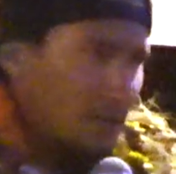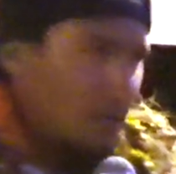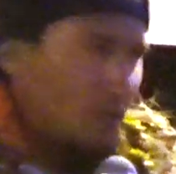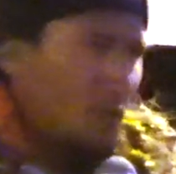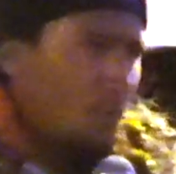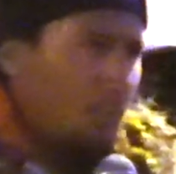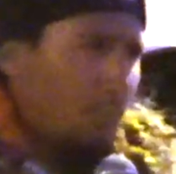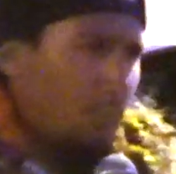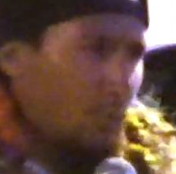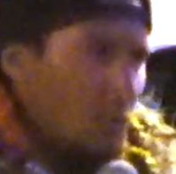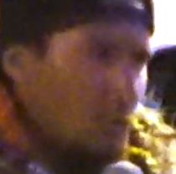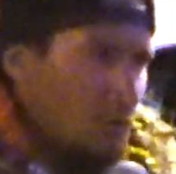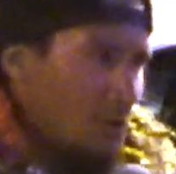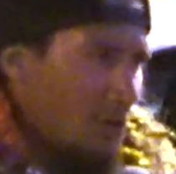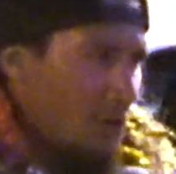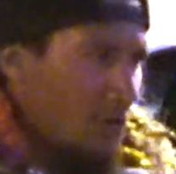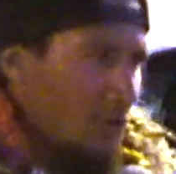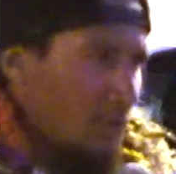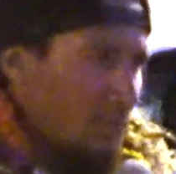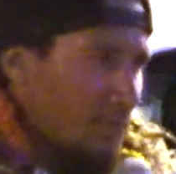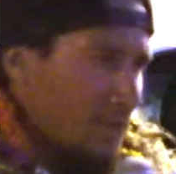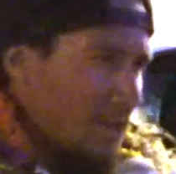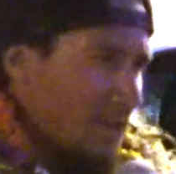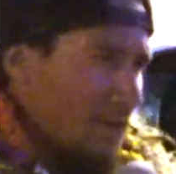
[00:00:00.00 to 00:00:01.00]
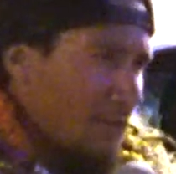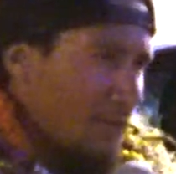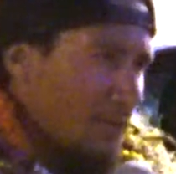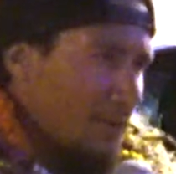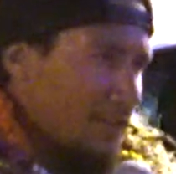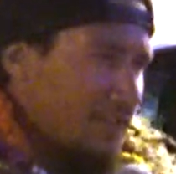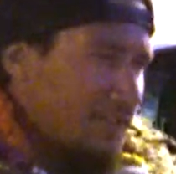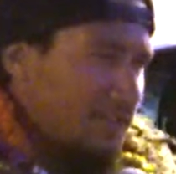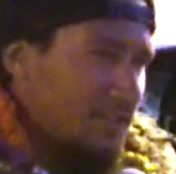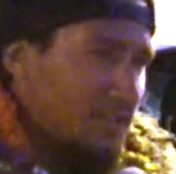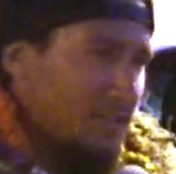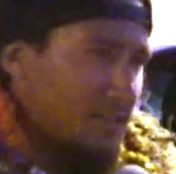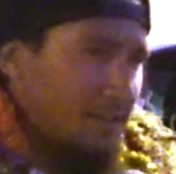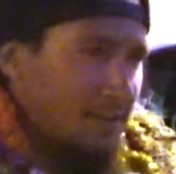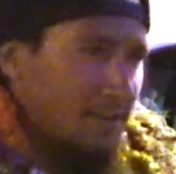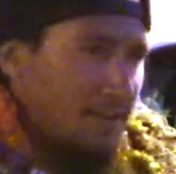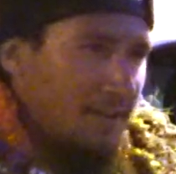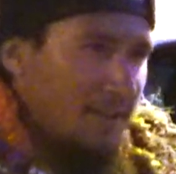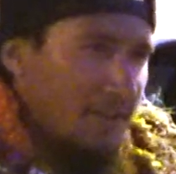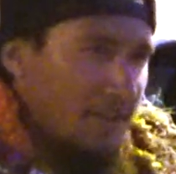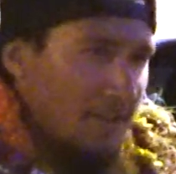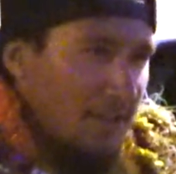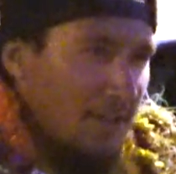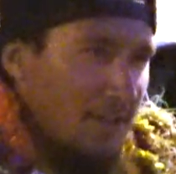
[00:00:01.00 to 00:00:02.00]
The kupuna gonna get arrested.
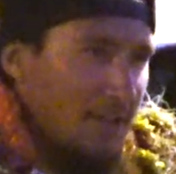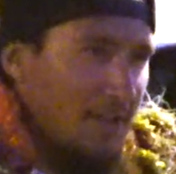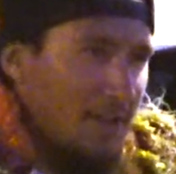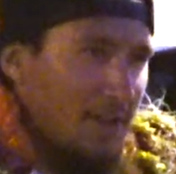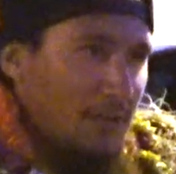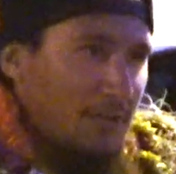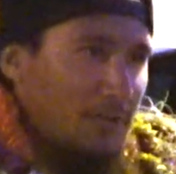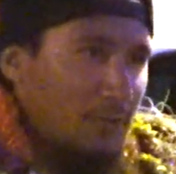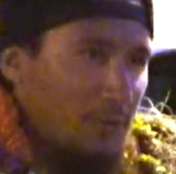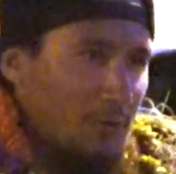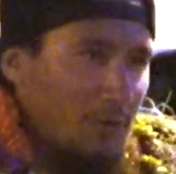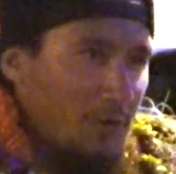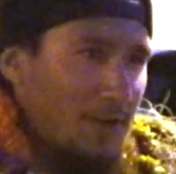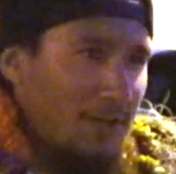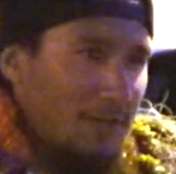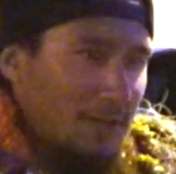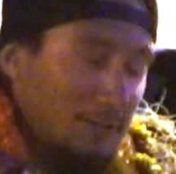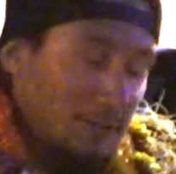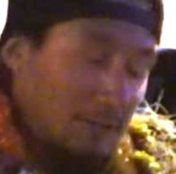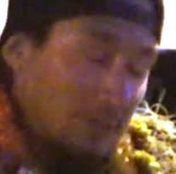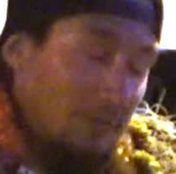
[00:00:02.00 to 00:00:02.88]
And I told her, I was like,